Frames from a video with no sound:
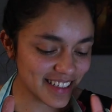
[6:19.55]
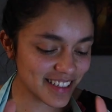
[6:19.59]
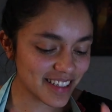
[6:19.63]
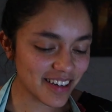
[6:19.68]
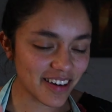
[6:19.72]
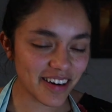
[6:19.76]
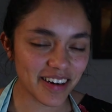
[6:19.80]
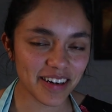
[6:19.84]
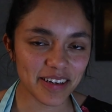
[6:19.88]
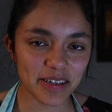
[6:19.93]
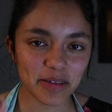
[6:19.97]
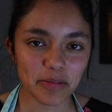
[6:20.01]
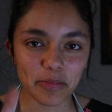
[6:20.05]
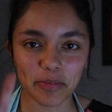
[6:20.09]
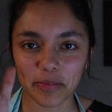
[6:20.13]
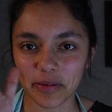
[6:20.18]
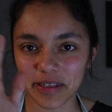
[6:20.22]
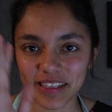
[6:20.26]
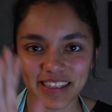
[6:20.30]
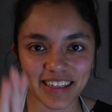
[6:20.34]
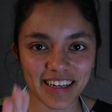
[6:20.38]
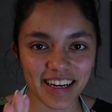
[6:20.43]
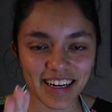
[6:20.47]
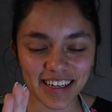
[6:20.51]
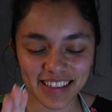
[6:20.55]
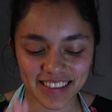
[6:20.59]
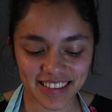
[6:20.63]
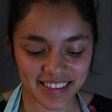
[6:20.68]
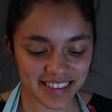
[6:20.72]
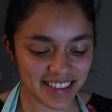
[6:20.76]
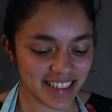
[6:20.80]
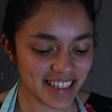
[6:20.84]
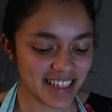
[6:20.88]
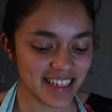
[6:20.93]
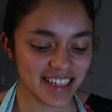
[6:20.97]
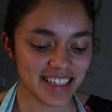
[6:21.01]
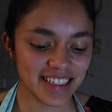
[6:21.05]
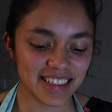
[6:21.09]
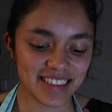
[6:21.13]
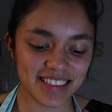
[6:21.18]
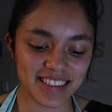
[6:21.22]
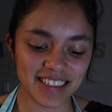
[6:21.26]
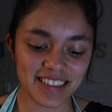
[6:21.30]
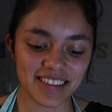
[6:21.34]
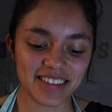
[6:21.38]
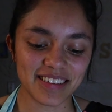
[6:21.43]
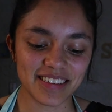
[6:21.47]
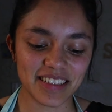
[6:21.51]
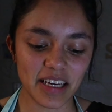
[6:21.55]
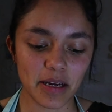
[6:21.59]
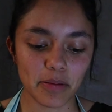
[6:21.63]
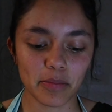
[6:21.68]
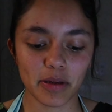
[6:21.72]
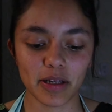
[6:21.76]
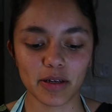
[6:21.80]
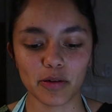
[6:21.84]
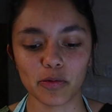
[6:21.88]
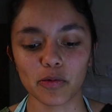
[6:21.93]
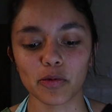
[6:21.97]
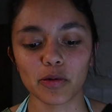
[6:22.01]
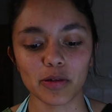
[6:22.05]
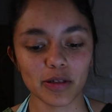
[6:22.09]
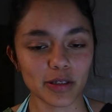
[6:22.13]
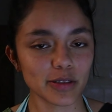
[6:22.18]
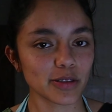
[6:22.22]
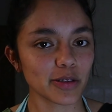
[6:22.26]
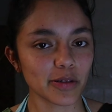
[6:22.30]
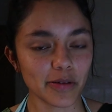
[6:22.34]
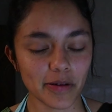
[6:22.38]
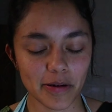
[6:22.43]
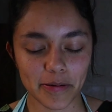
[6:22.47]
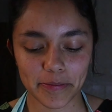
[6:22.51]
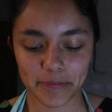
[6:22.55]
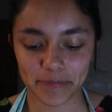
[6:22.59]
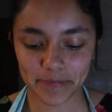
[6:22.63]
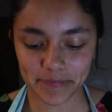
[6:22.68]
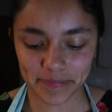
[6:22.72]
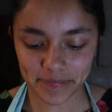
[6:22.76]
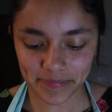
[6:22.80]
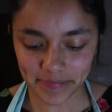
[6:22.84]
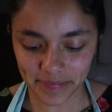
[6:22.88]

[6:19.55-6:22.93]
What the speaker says: It's hard, but you gotta do it. So now I'm gonna roll our dough out.